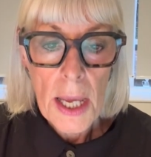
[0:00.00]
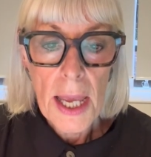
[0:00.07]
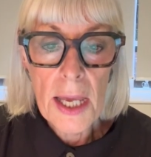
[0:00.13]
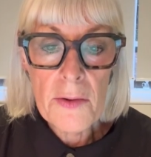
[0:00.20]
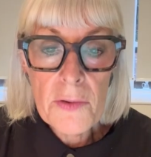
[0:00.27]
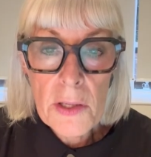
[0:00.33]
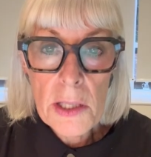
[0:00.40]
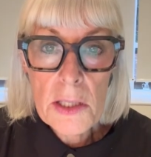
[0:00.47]

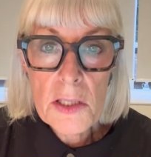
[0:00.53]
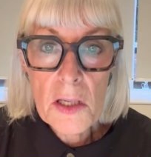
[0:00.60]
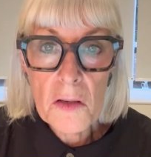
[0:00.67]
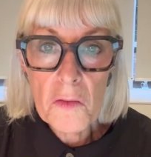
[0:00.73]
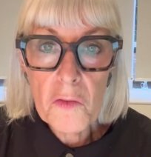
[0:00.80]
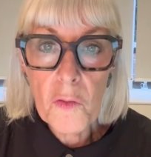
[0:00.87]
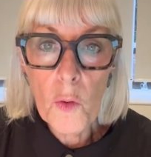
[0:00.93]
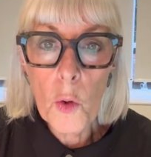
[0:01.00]

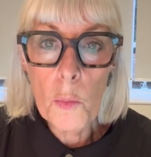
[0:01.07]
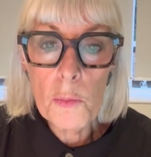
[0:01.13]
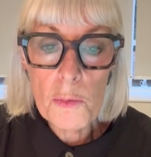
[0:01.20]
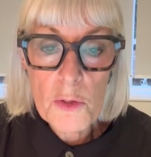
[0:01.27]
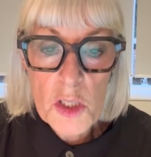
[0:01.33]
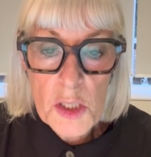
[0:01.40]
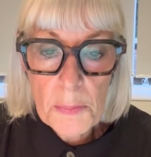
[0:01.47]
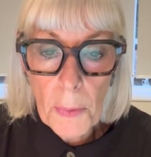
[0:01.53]
evidence-informed
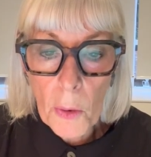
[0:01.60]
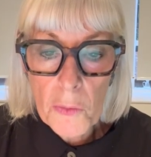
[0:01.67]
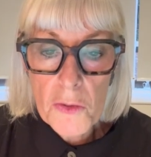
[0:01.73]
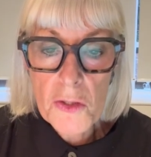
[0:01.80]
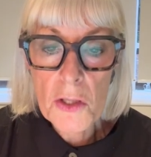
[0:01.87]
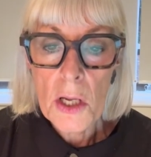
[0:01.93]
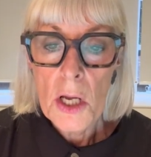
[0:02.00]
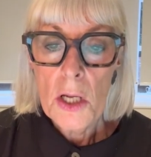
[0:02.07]
response